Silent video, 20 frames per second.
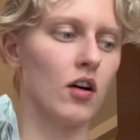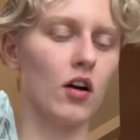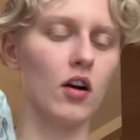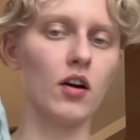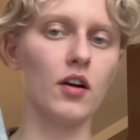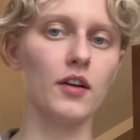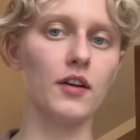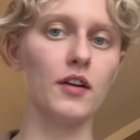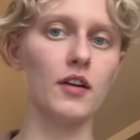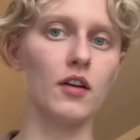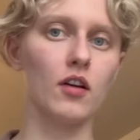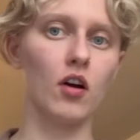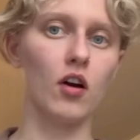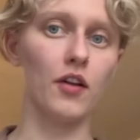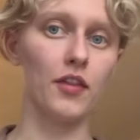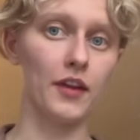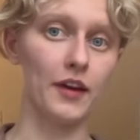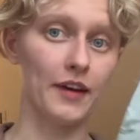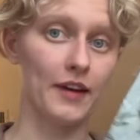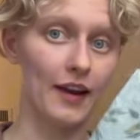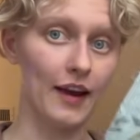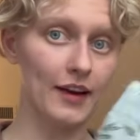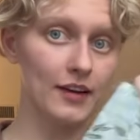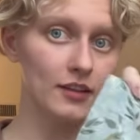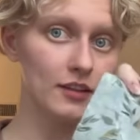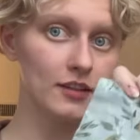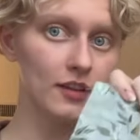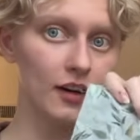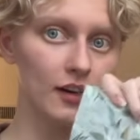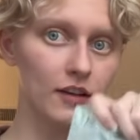on the
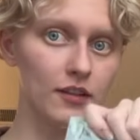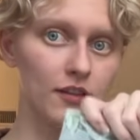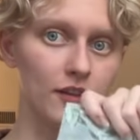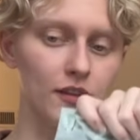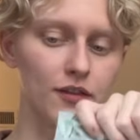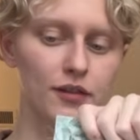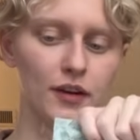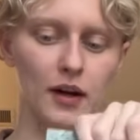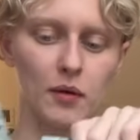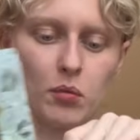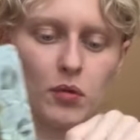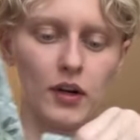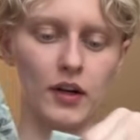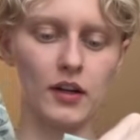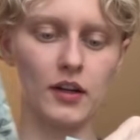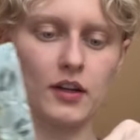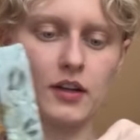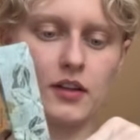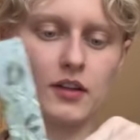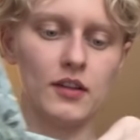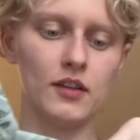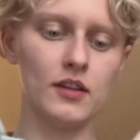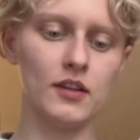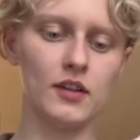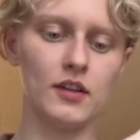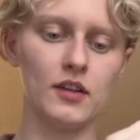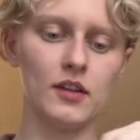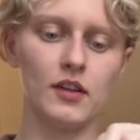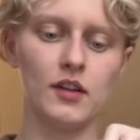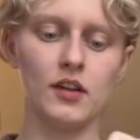nice side of the fabric,
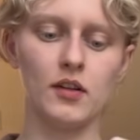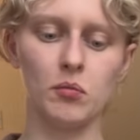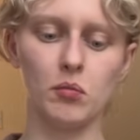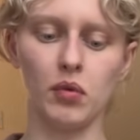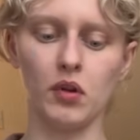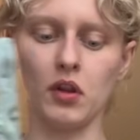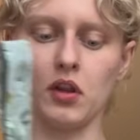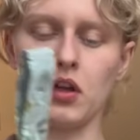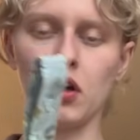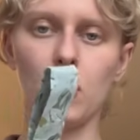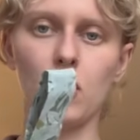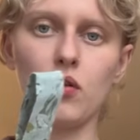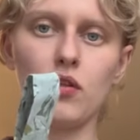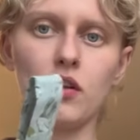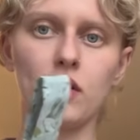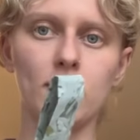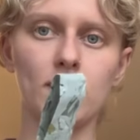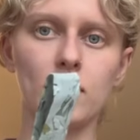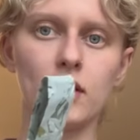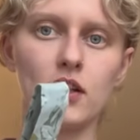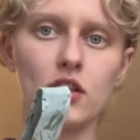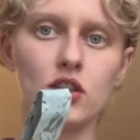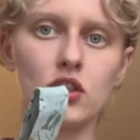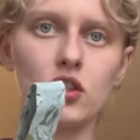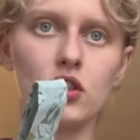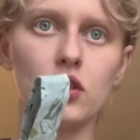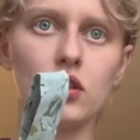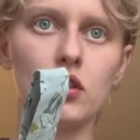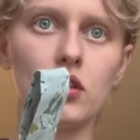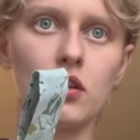below the
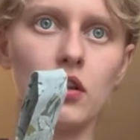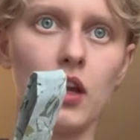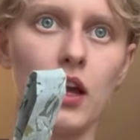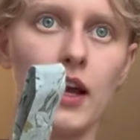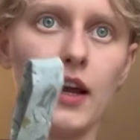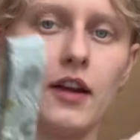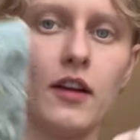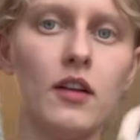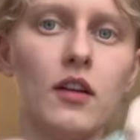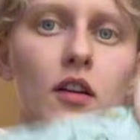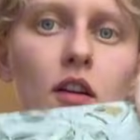stitch line